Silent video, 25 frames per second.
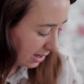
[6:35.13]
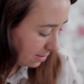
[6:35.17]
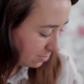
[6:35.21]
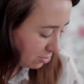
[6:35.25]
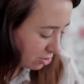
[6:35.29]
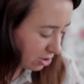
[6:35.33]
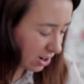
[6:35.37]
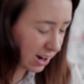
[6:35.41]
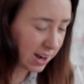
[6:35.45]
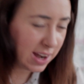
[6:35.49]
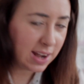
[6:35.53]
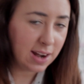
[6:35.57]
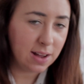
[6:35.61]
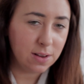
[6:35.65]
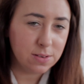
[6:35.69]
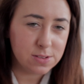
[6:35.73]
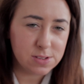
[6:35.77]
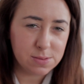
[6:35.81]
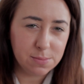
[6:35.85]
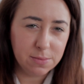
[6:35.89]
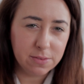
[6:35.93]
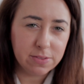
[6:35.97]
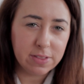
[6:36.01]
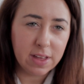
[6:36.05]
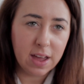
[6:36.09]
I'm trying out
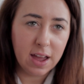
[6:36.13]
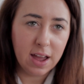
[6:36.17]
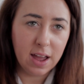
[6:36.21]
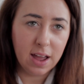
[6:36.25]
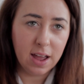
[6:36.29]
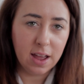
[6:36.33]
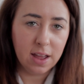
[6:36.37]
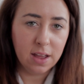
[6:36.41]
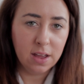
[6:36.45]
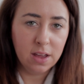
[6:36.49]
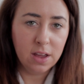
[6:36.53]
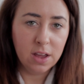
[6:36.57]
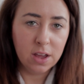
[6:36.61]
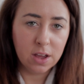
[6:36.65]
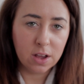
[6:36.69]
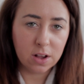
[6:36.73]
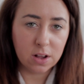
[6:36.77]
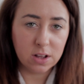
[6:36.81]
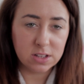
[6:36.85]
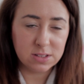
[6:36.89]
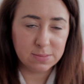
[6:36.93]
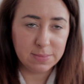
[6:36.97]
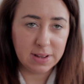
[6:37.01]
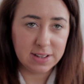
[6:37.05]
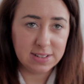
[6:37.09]
some of their
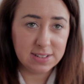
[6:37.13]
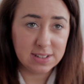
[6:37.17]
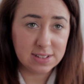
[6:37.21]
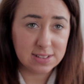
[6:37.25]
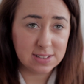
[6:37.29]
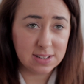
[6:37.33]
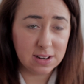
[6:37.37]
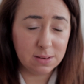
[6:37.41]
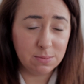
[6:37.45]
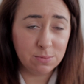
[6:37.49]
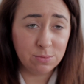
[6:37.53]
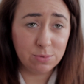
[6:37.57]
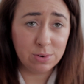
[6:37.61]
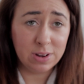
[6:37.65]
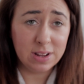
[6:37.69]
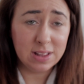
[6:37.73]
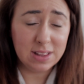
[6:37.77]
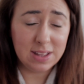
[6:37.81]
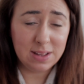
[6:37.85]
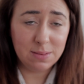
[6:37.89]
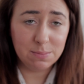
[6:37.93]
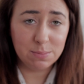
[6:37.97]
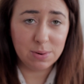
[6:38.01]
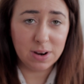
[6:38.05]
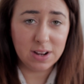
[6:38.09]
cosmetics and I'm
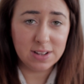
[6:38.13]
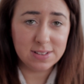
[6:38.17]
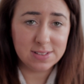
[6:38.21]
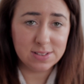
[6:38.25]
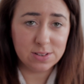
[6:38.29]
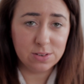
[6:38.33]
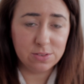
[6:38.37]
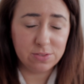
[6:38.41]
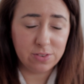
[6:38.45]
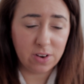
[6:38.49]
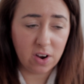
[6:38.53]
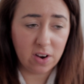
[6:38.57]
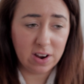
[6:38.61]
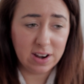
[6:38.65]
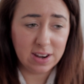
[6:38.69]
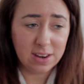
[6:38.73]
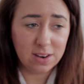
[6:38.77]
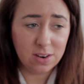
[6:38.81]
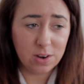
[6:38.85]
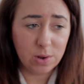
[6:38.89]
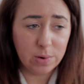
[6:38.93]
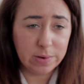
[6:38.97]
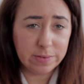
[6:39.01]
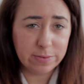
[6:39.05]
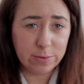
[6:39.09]
really impressed so far. I
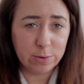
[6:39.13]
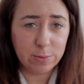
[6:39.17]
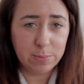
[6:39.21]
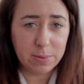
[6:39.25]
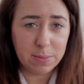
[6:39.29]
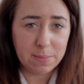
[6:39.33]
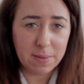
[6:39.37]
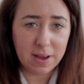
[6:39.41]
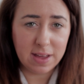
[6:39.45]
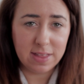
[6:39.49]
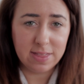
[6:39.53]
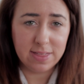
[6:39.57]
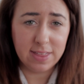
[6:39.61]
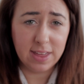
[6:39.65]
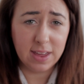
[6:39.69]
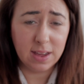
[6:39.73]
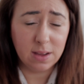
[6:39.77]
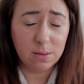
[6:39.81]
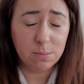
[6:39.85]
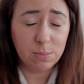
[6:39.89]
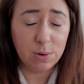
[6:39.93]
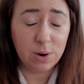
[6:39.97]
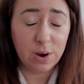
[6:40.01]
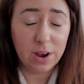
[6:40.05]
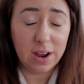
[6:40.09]
didn't know if it would be my
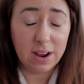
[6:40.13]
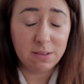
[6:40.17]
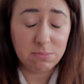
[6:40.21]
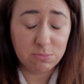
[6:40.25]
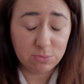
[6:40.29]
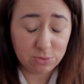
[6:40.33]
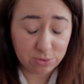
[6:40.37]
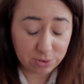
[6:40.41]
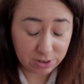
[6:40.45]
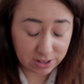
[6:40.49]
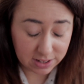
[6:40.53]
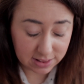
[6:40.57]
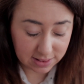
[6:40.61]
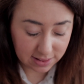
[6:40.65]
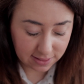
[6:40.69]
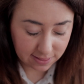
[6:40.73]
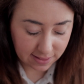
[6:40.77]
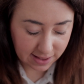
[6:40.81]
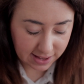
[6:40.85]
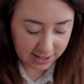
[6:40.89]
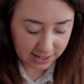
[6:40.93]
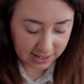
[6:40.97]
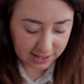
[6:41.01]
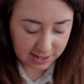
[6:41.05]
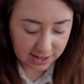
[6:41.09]
thing, but I'm really
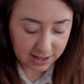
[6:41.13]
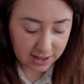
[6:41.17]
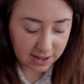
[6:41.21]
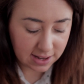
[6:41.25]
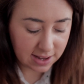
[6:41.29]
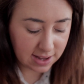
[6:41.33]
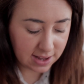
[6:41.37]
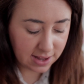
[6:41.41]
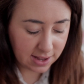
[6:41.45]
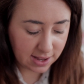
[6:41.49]
liking it.